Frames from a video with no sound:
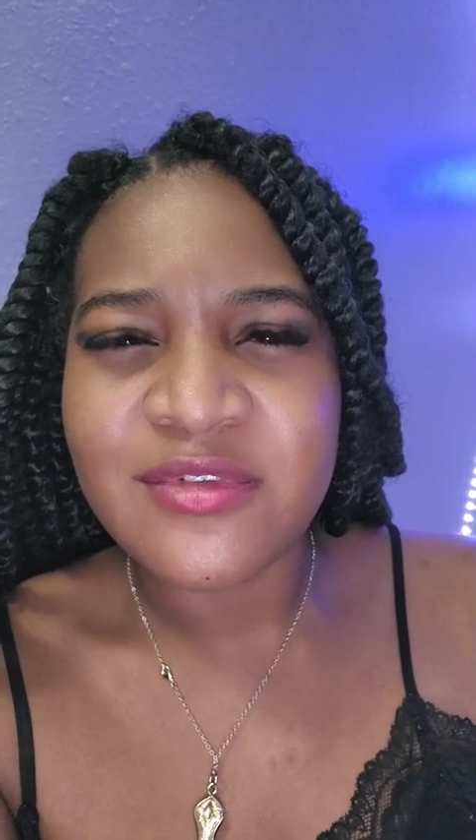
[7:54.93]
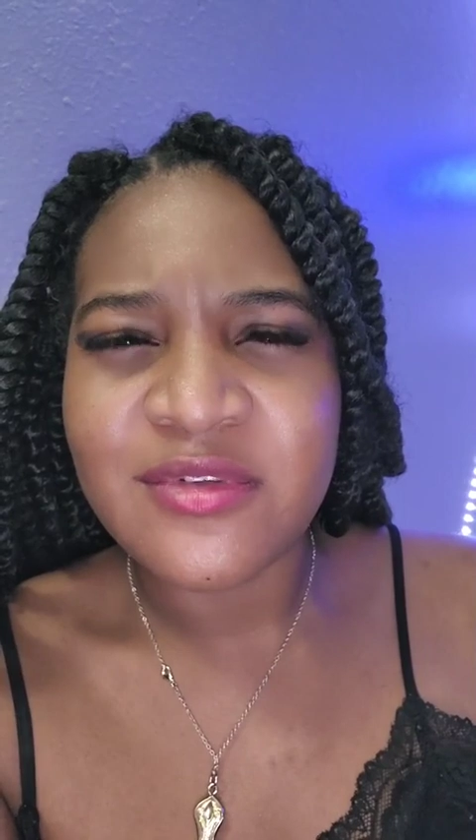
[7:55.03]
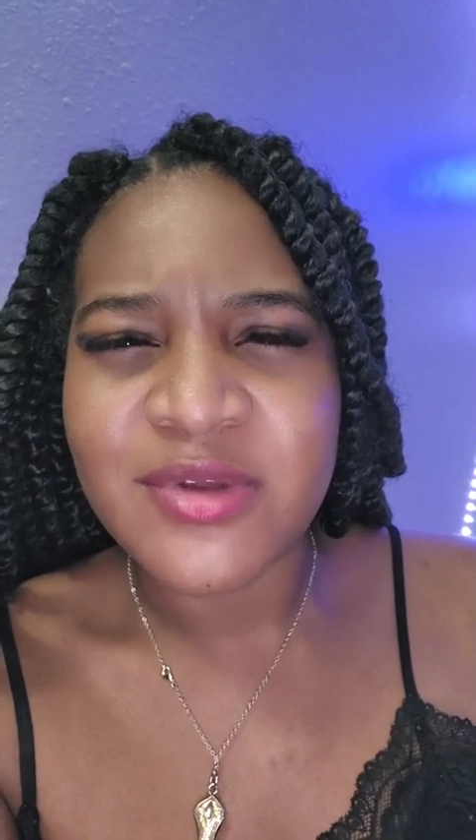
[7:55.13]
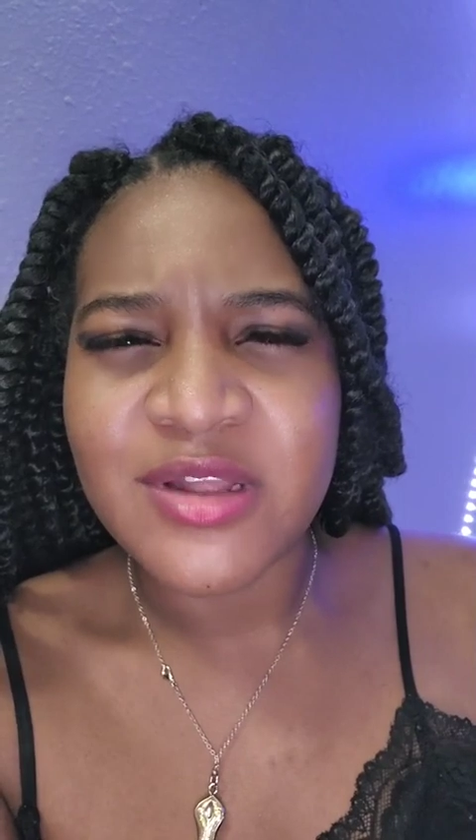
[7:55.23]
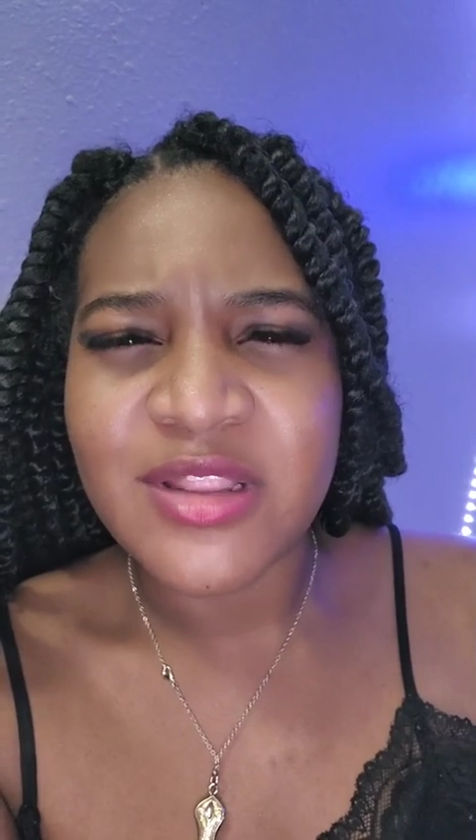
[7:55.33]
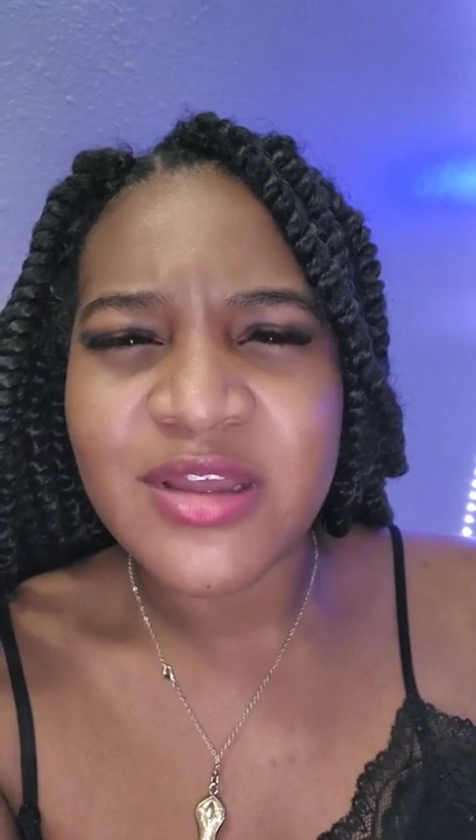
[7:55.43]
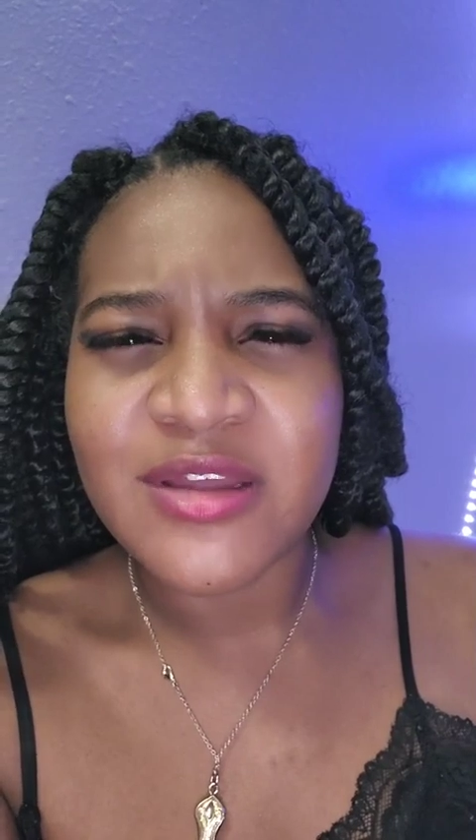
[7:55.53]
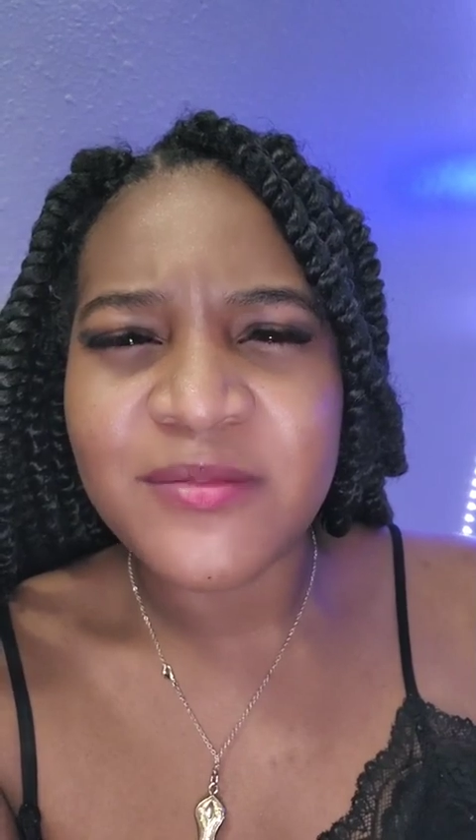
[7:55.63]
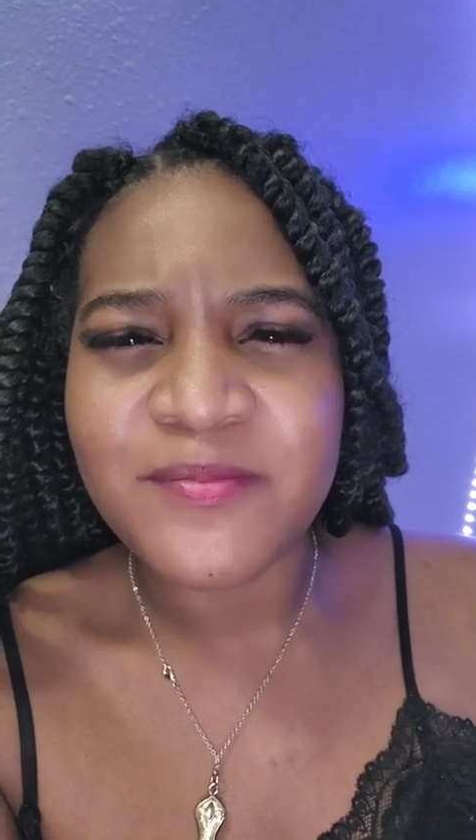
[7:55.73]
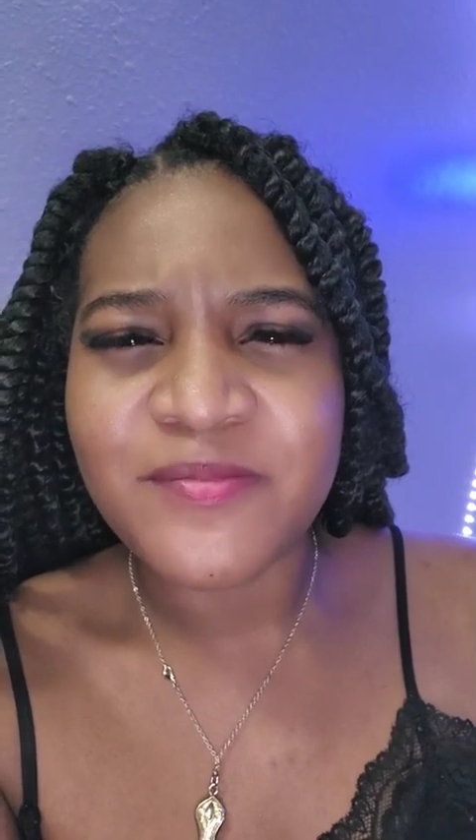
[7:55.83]
to a
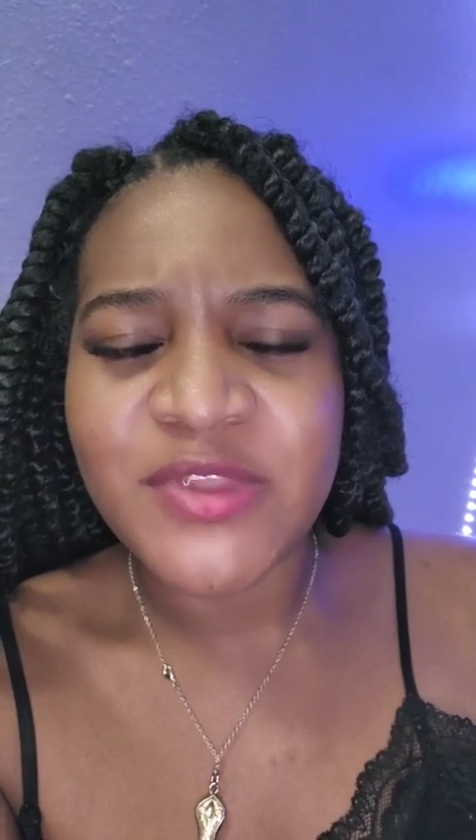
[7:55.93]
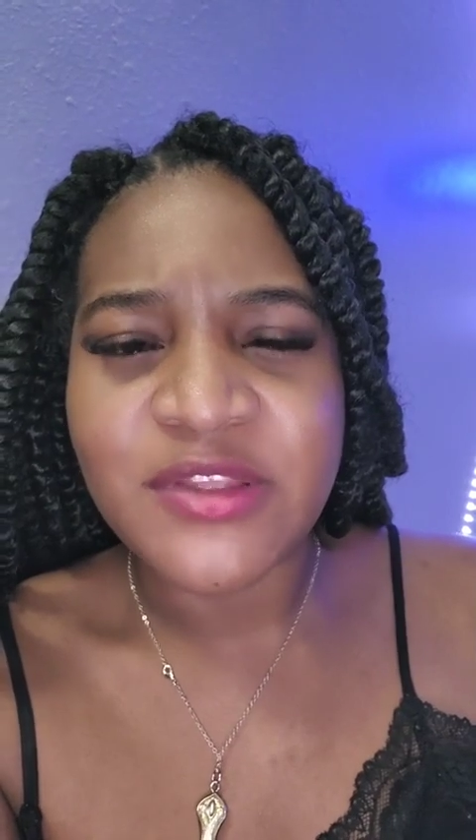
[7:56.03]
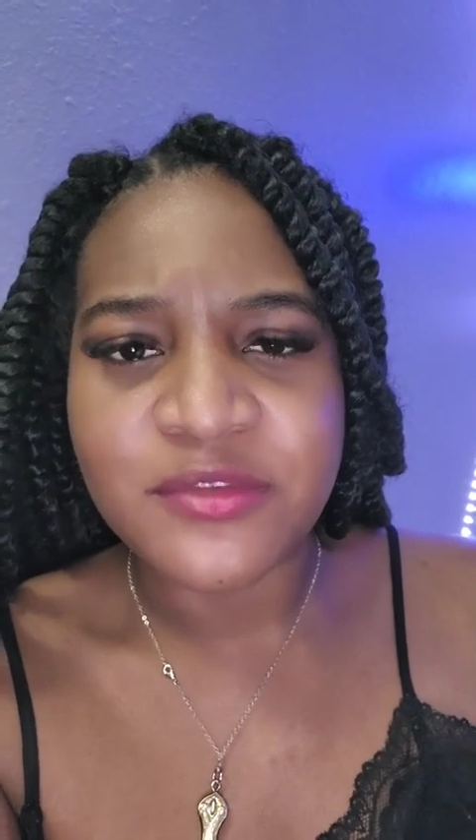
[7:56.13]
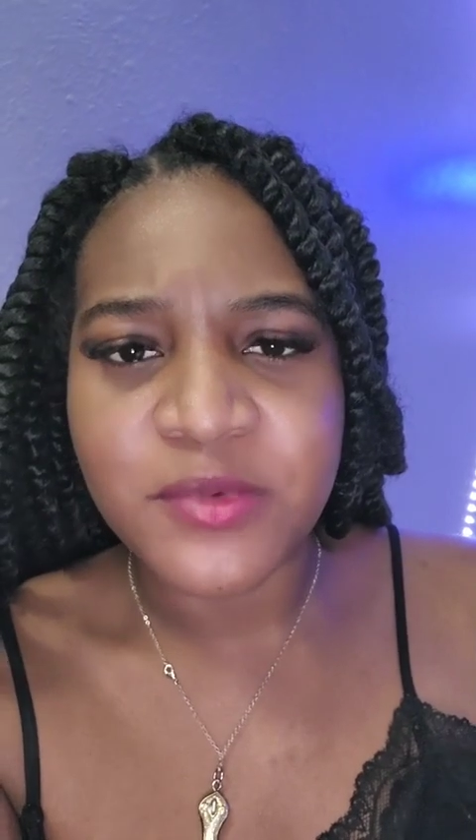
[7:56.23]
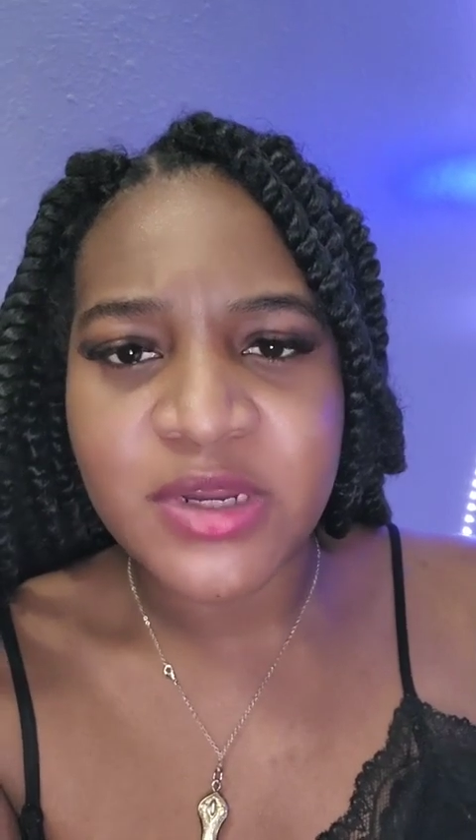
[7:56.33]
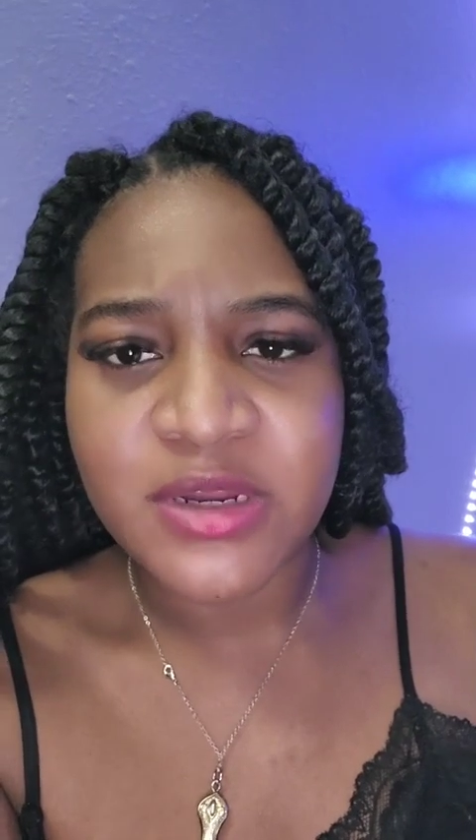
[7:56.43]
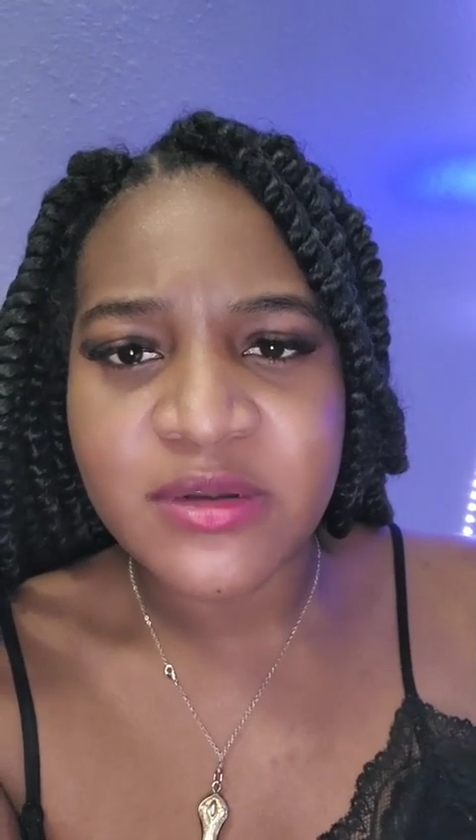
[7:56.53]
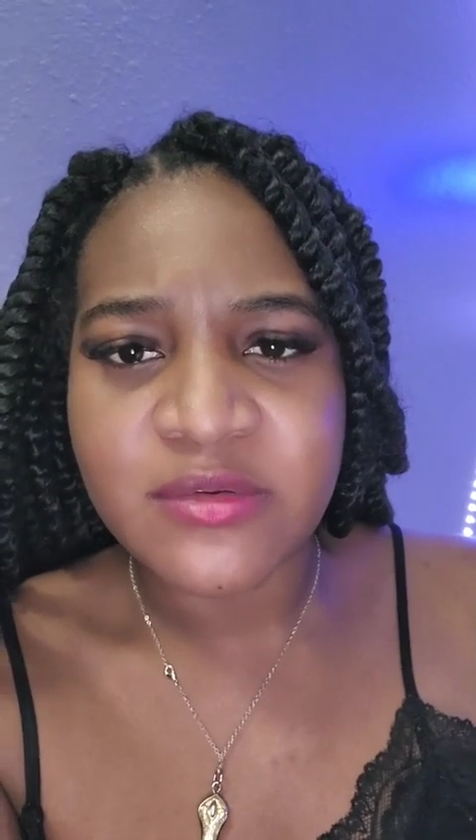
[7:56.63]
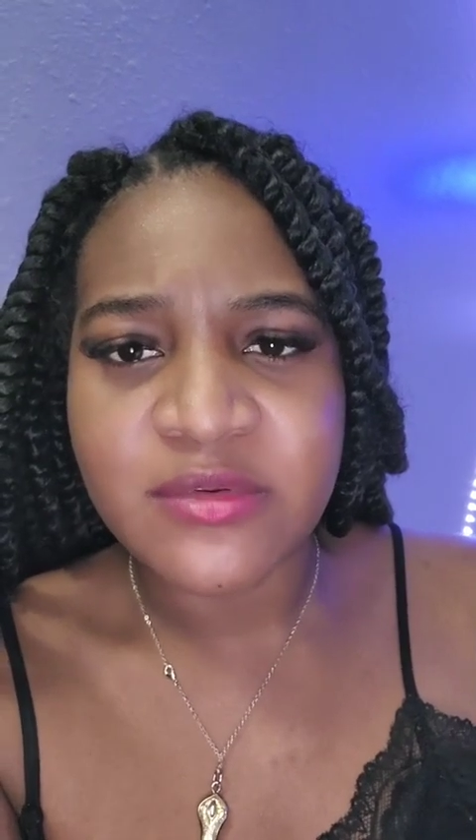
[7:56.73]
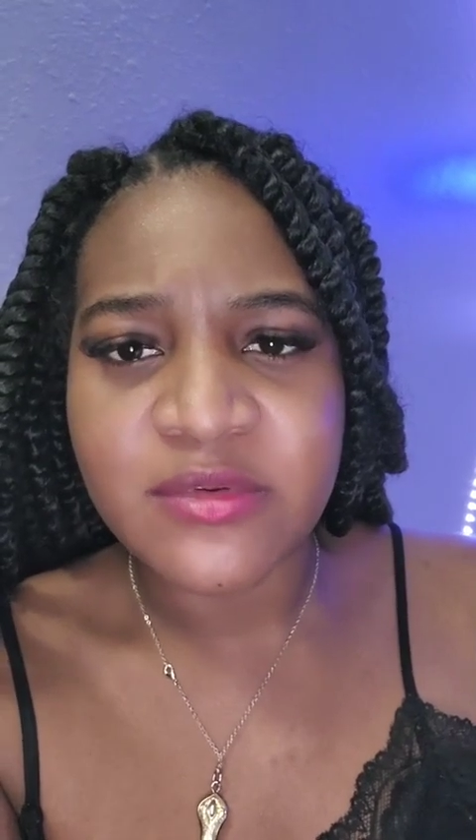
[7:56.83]
club is weird.